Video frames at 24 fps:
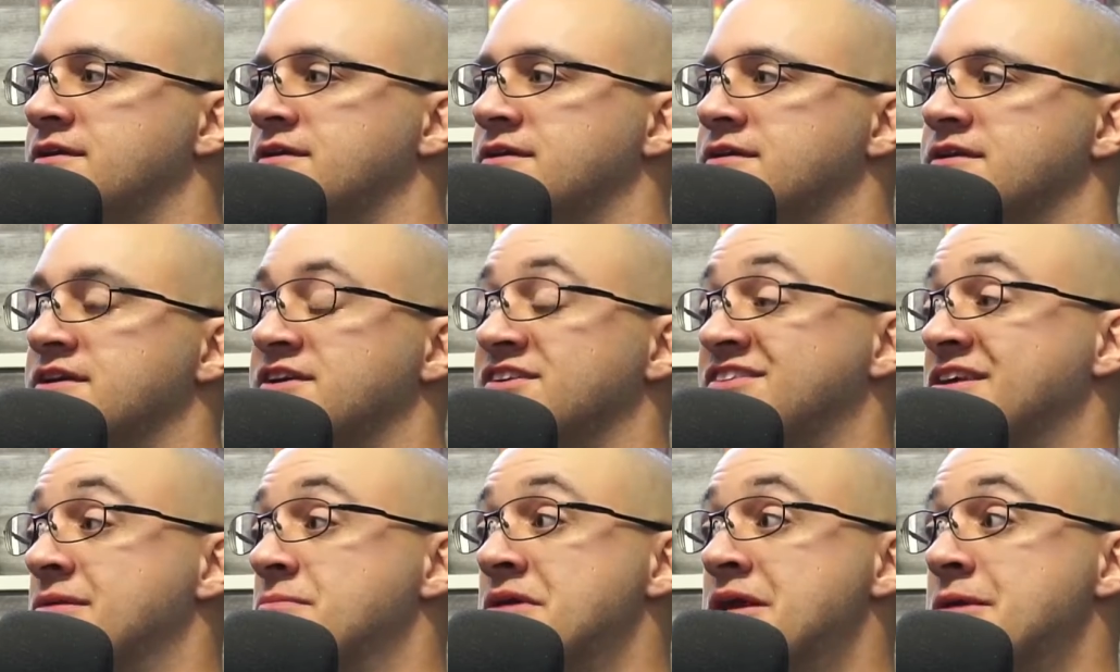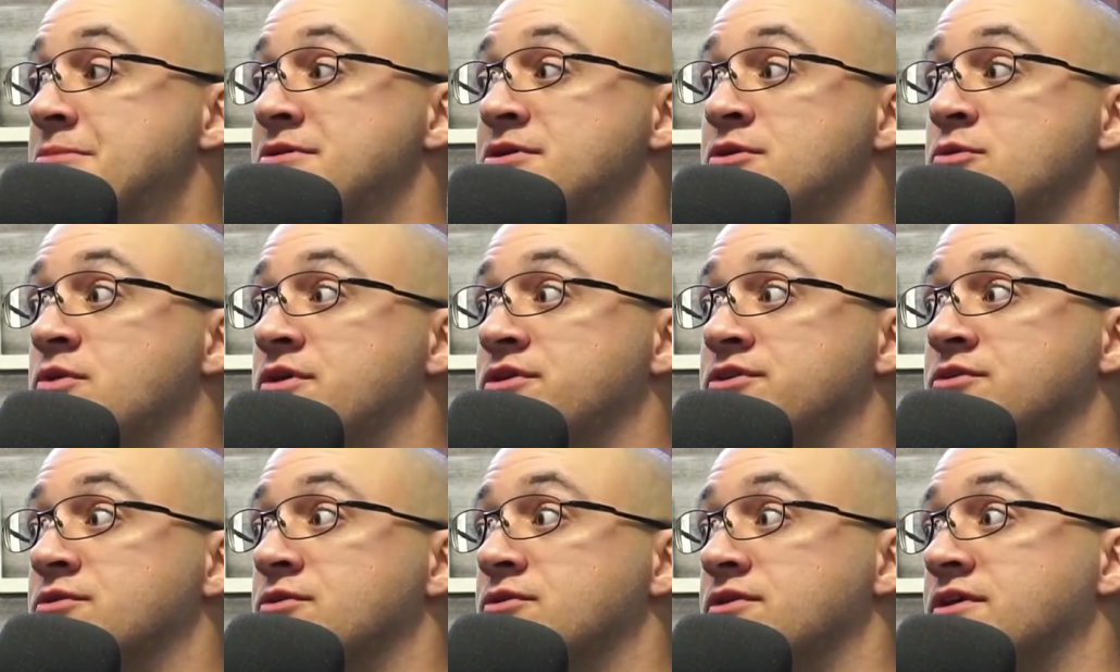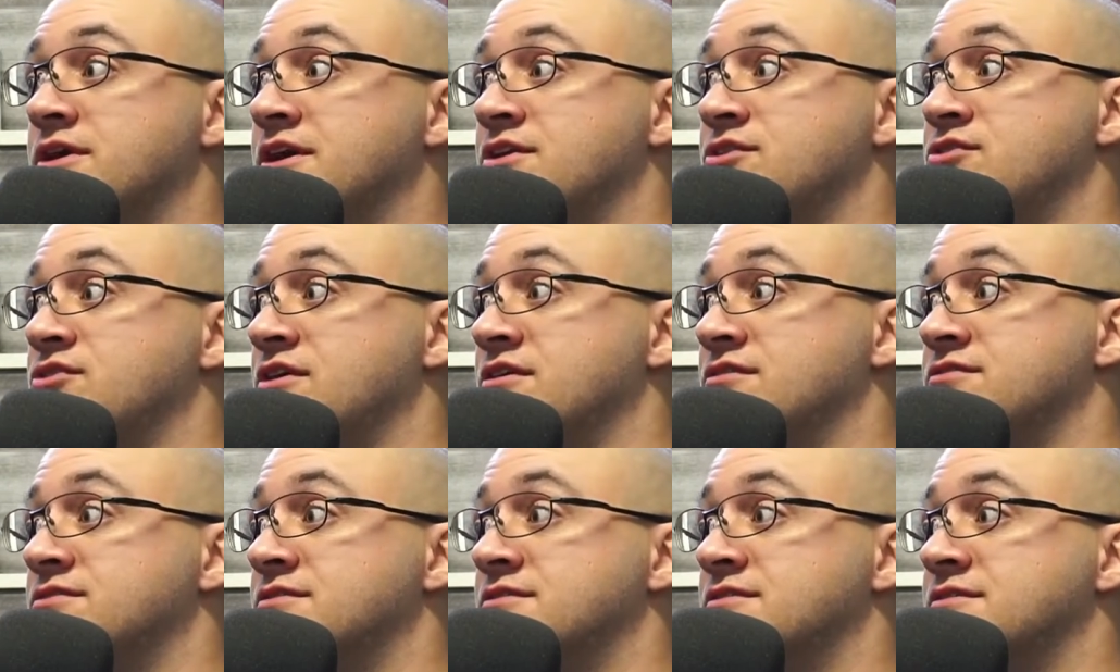Because then maybe a 1-year-old can drive,
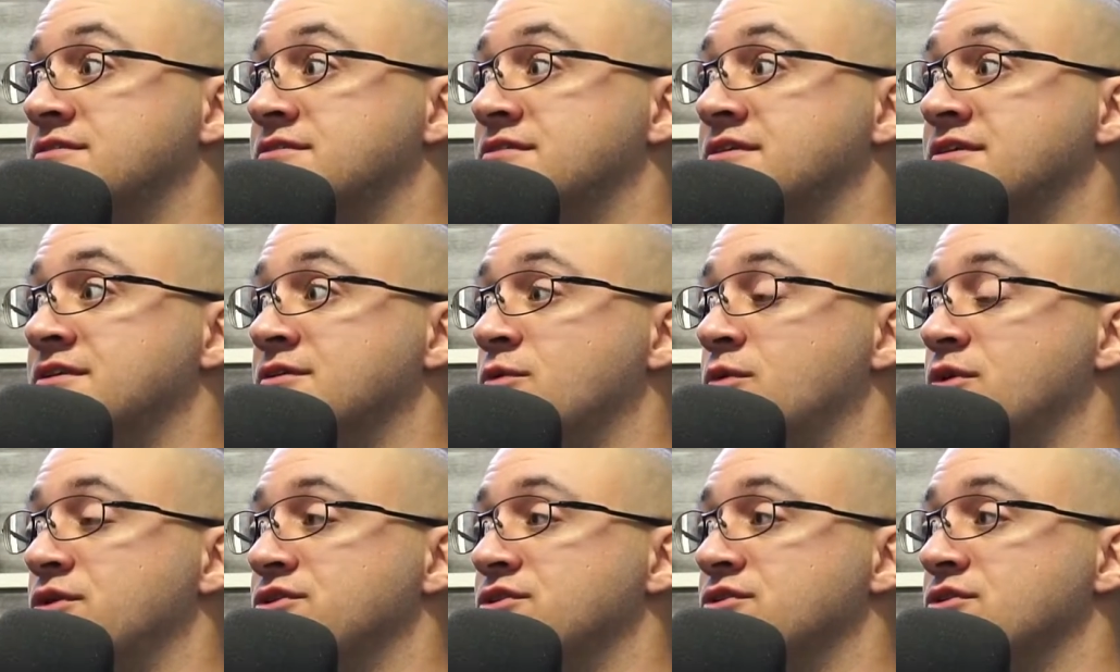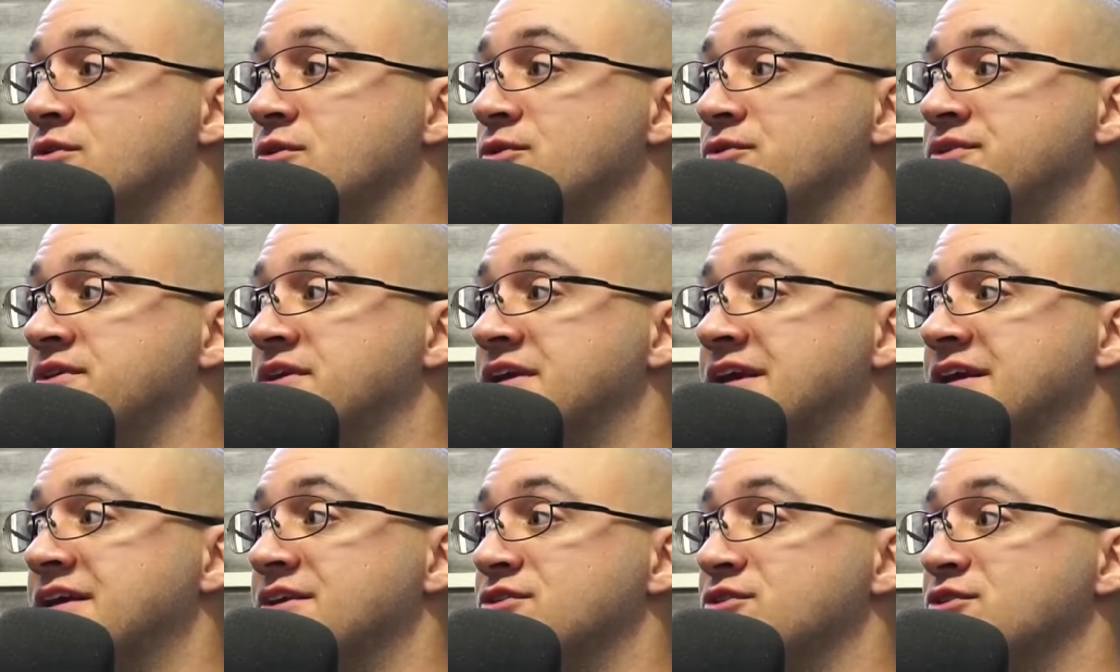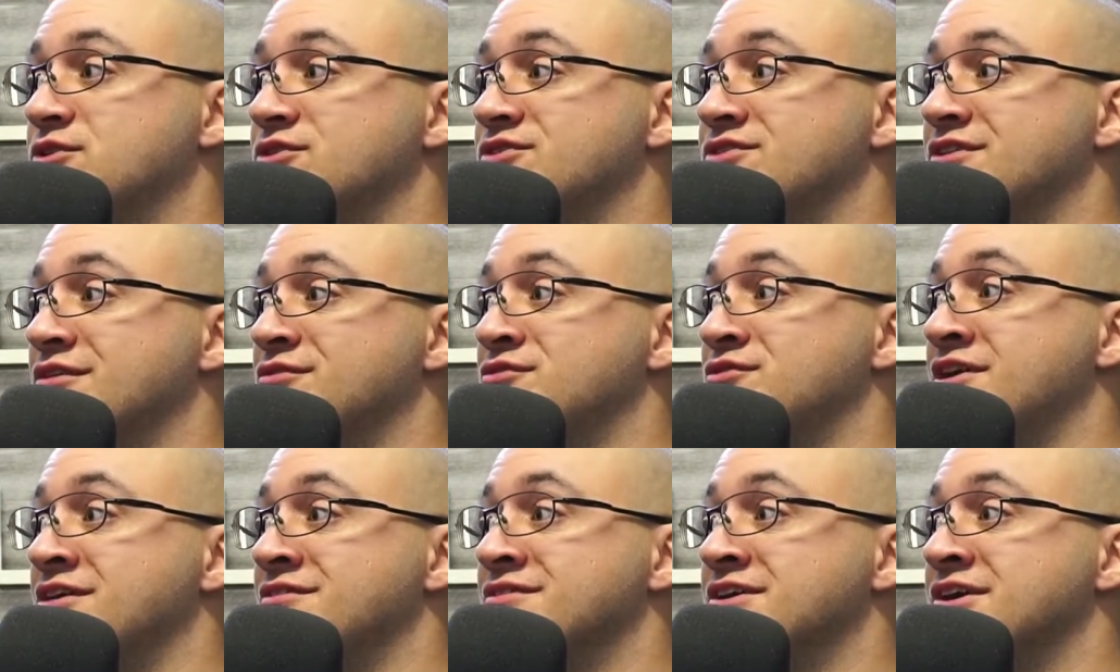right? A 1-year-old can get in your
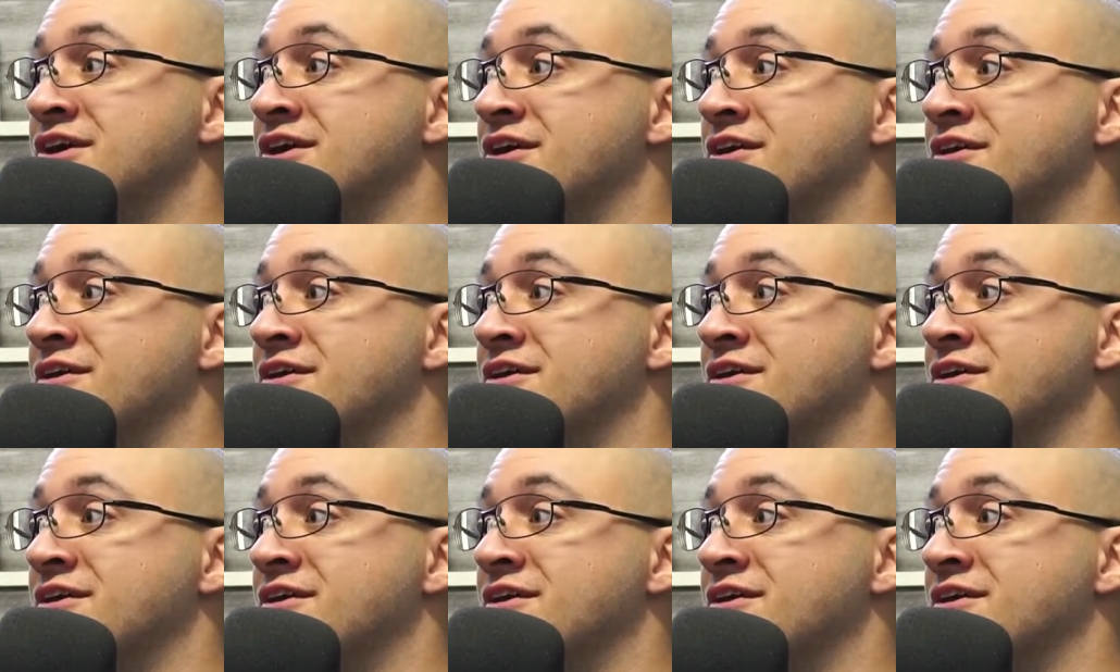self-driving car.